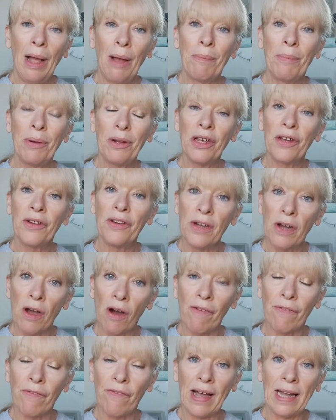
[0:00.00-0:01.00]
But you're
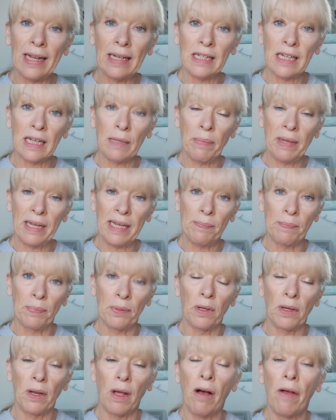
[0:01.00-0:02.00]
not finding
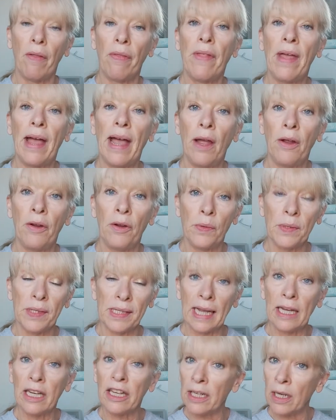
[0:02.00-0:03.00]
people on there who
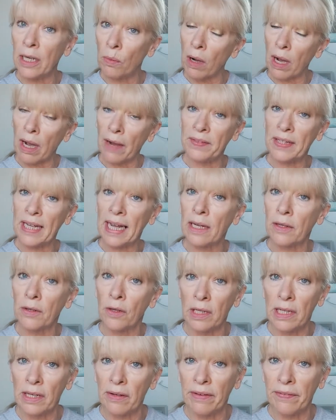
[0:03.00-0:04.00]
say, you know what, I've taken
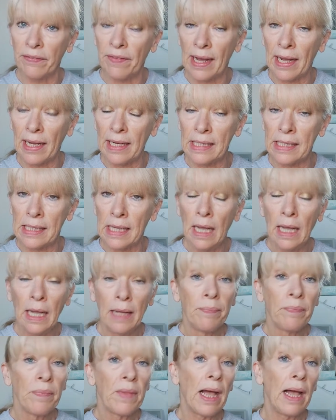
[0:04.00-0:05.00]
all your advice
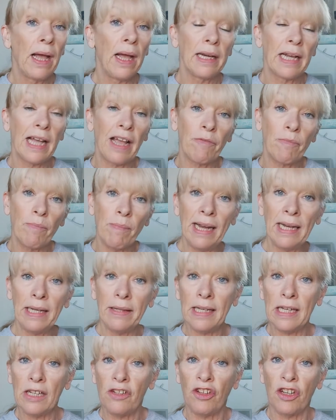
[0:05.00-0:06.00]
and I've made
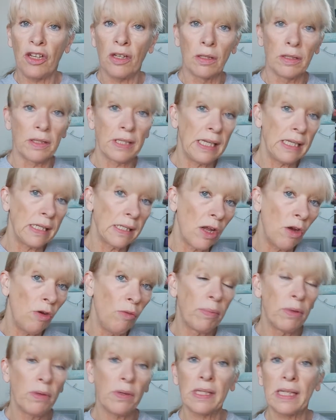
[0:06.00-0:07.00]
these journals, these
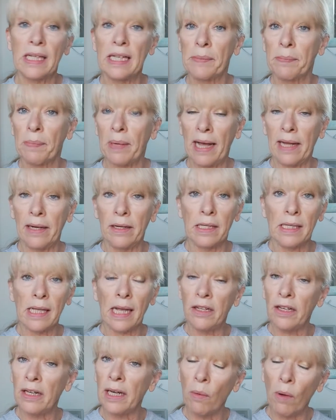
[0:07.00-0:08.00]
notebooks, these planners,
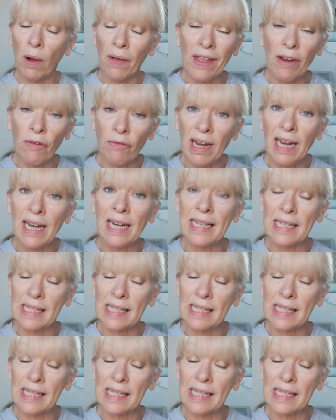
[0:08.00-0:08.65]
and you know what, they're really